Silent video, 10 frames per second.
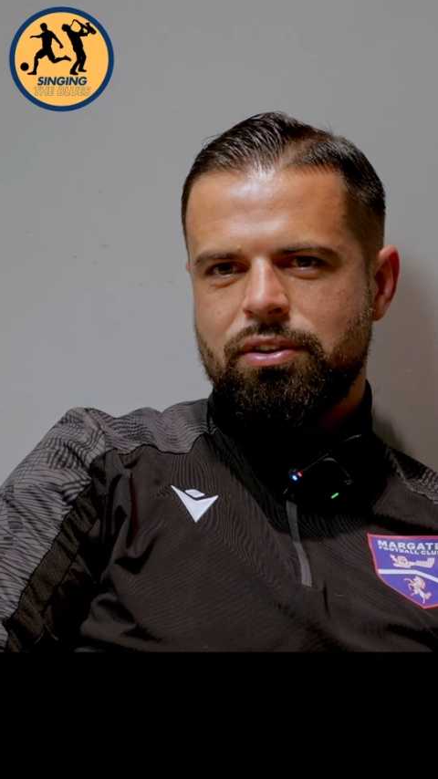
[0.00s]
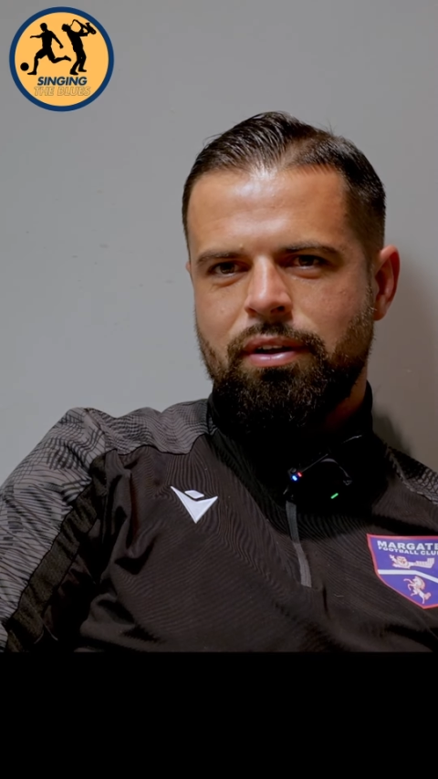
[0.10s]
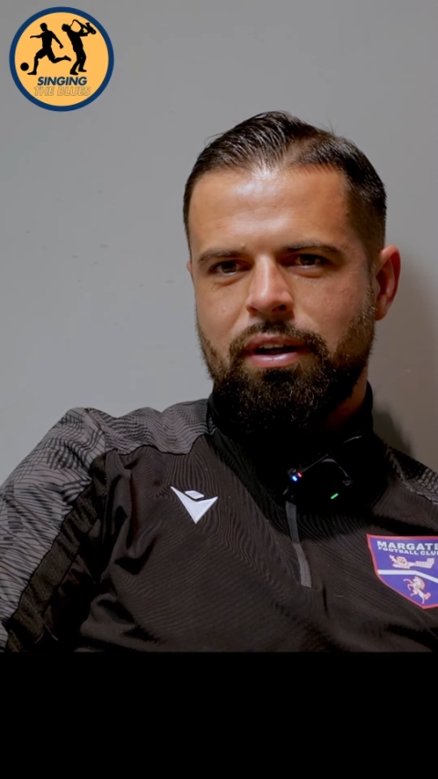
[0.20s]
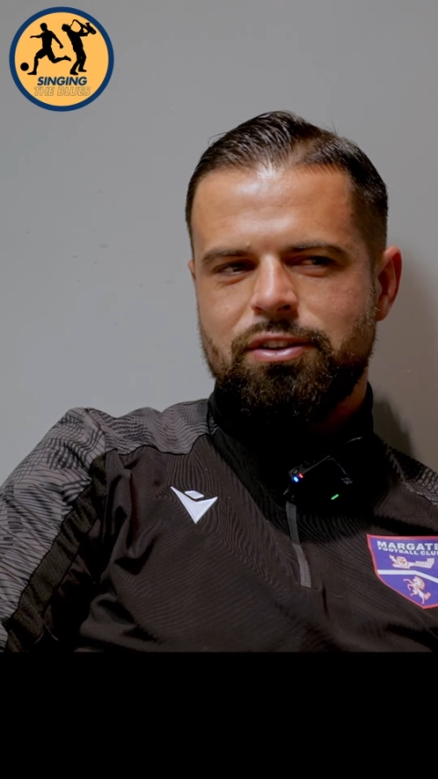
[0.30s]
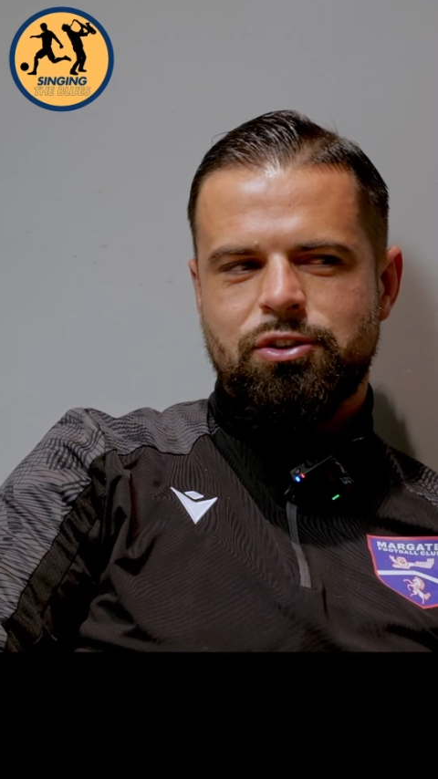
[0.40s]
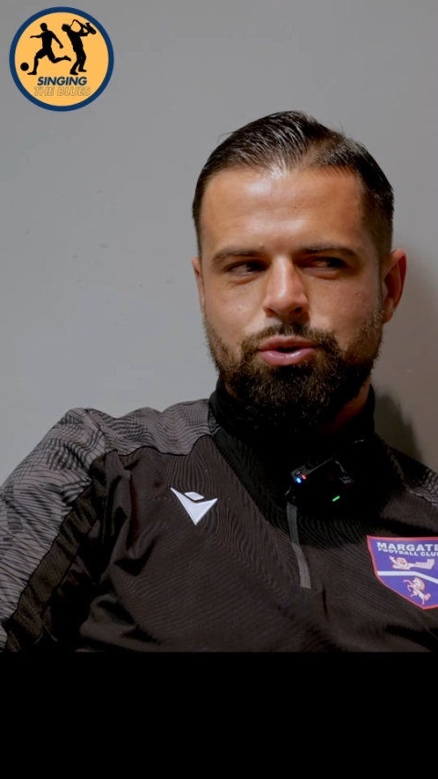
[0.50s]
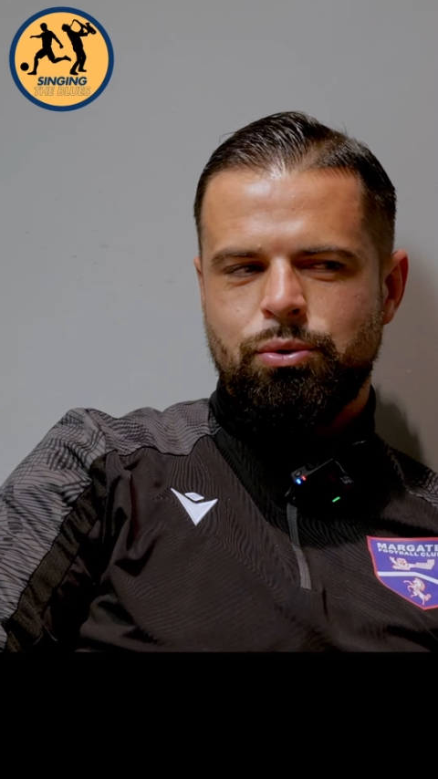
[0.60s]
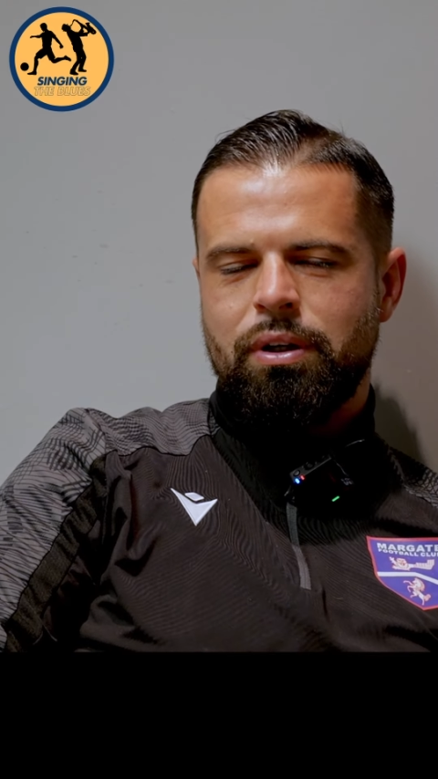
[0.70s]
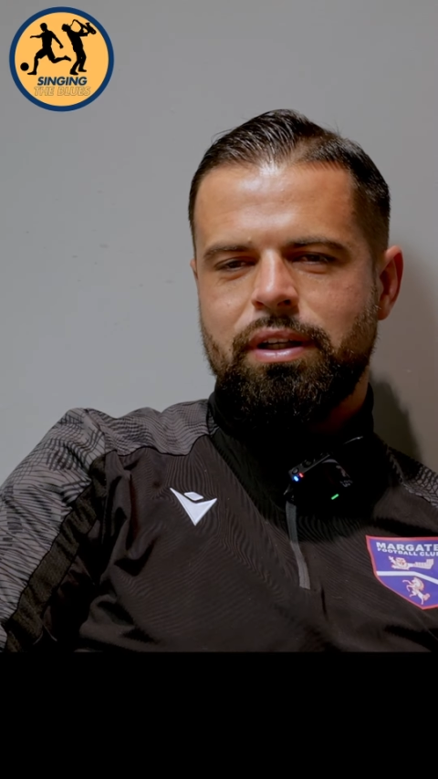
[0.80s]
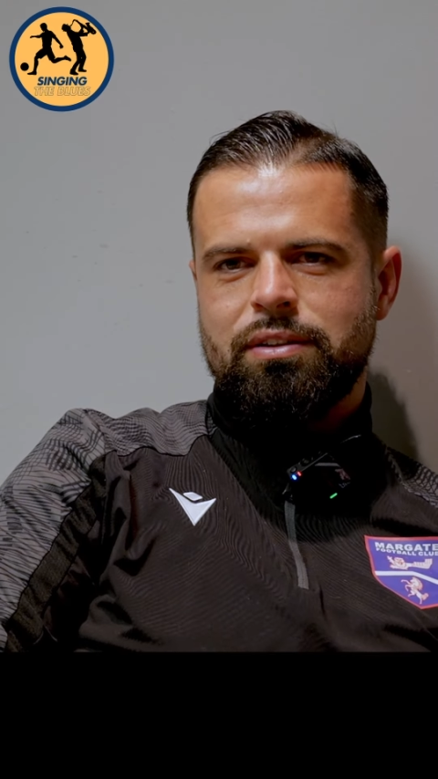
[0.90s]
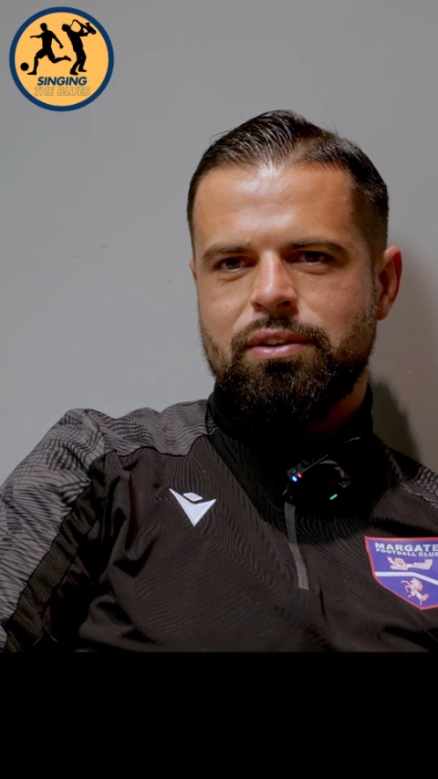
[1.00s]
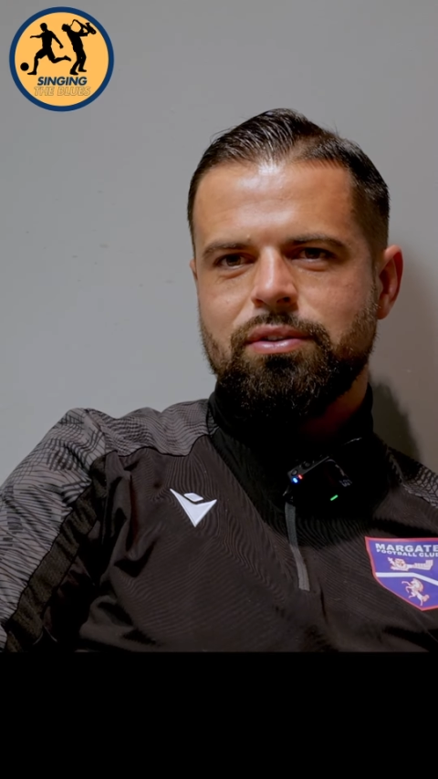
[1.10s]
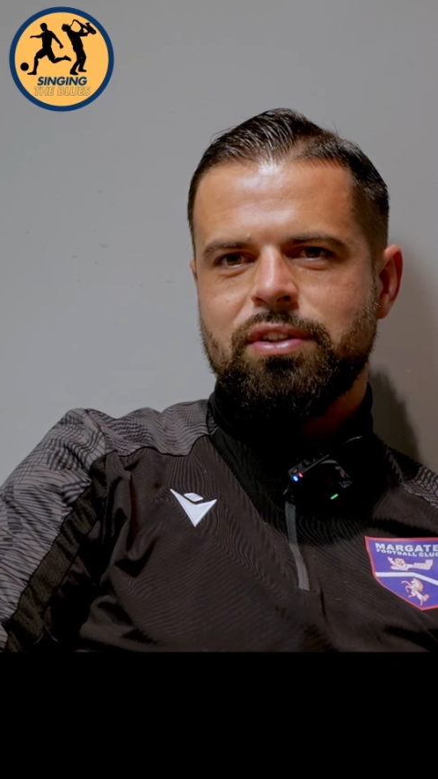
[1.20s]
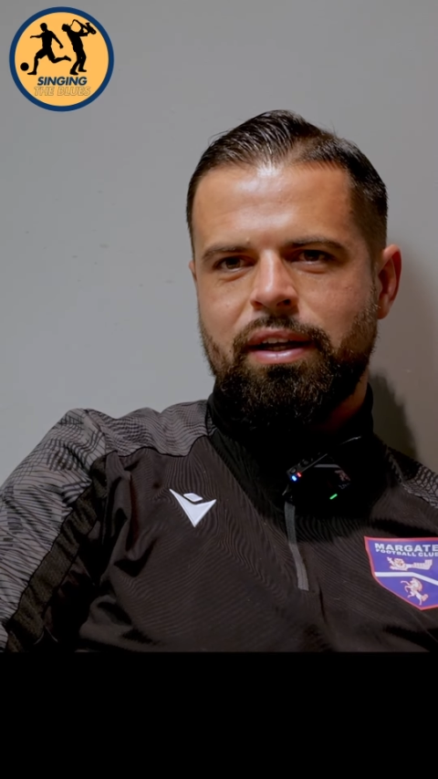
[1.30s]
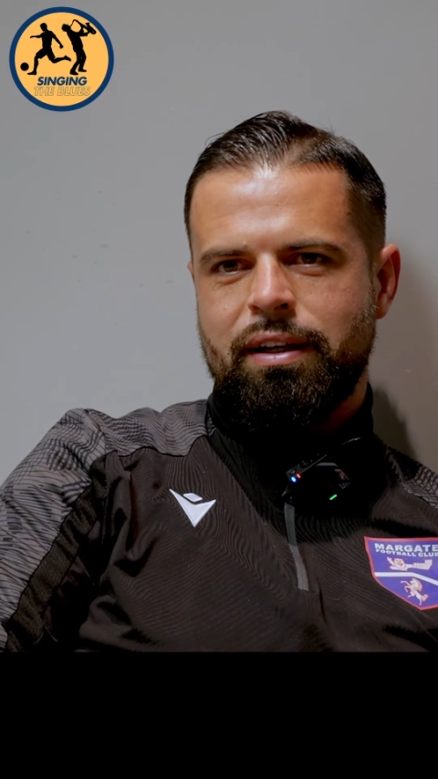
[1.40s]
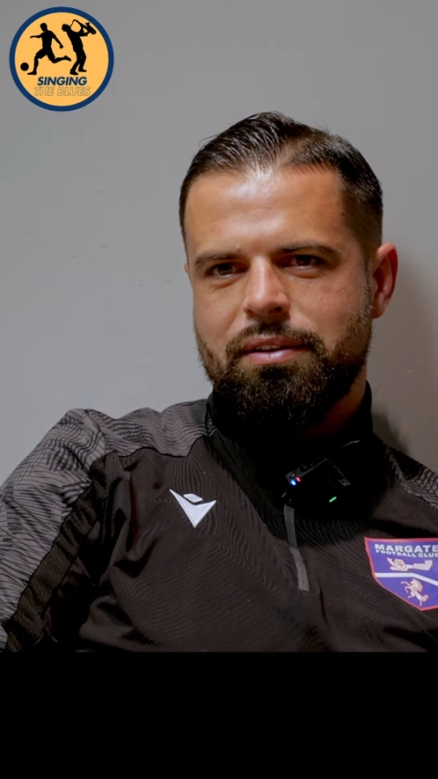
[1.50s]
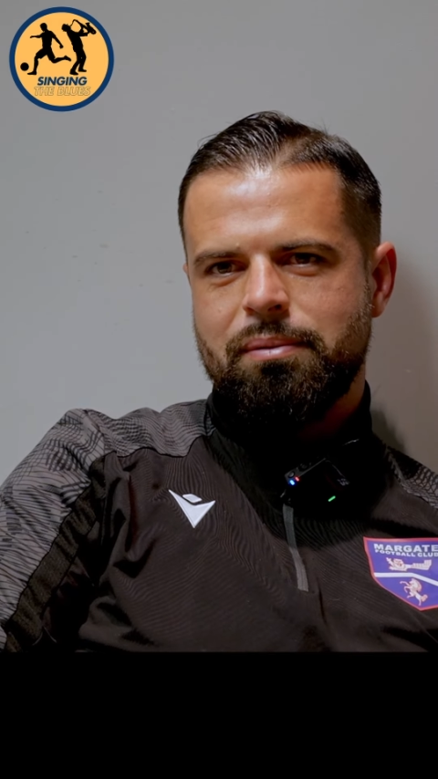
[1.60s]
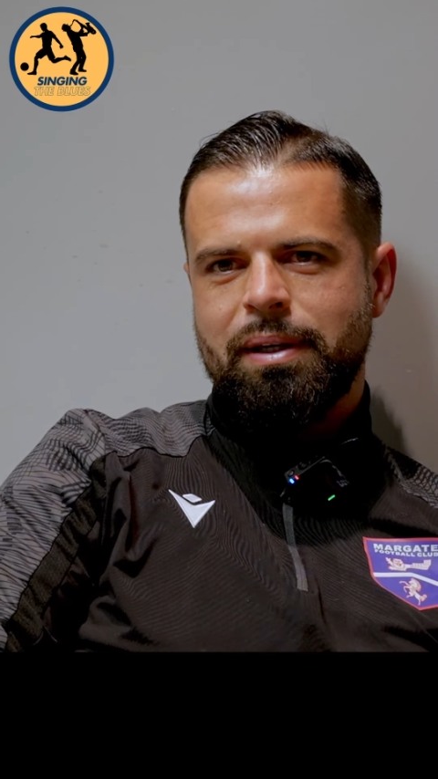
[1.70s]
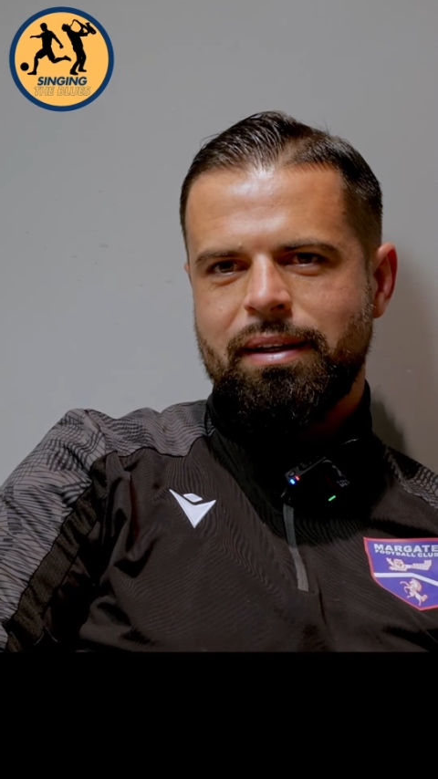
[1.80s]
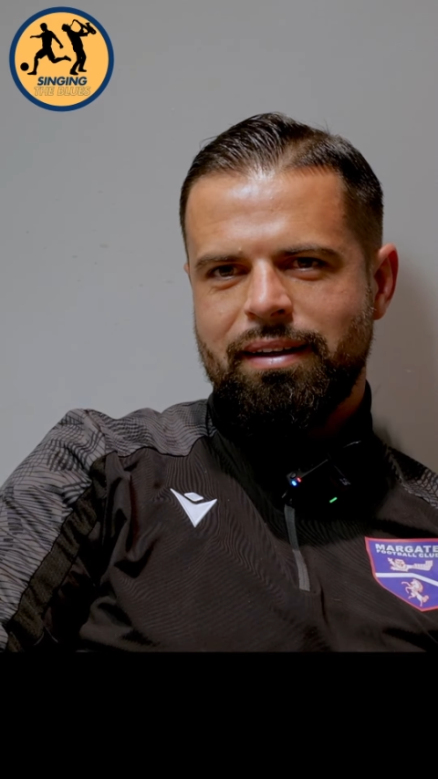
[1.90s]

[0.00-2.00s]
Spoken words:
you're like, surely he's not saying that to me.